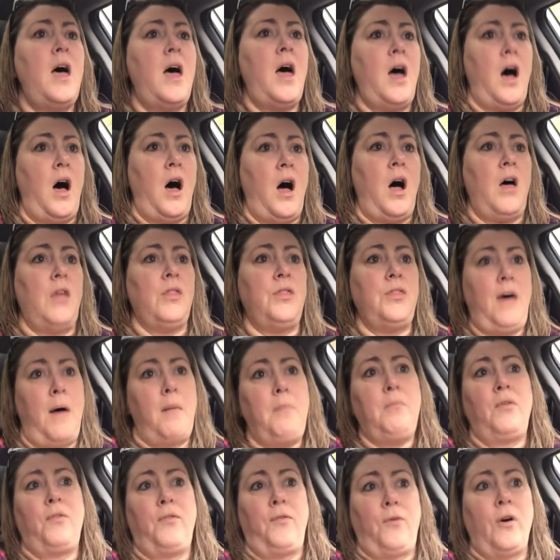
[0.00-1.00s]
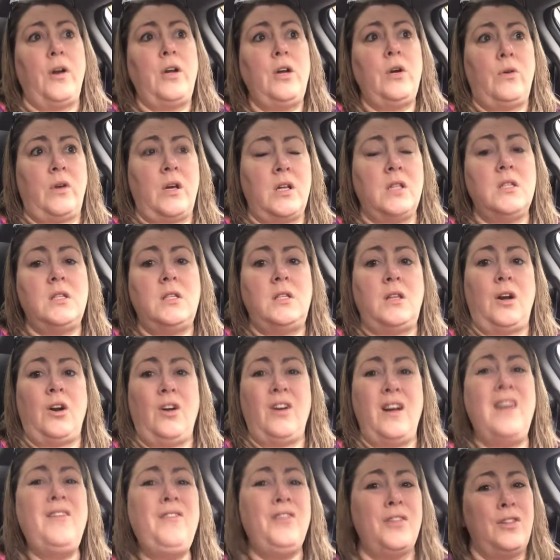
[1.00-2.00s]
them before you consider
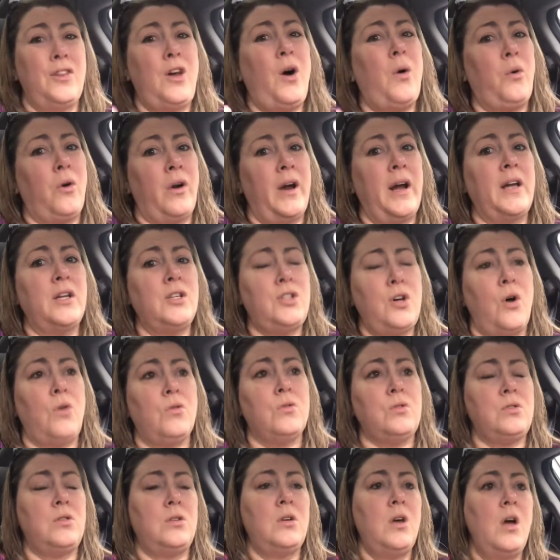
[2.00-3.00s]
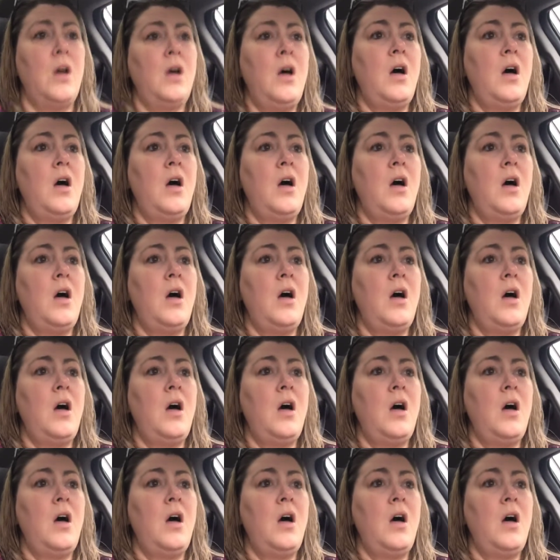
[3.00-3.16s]
even lowering a dose.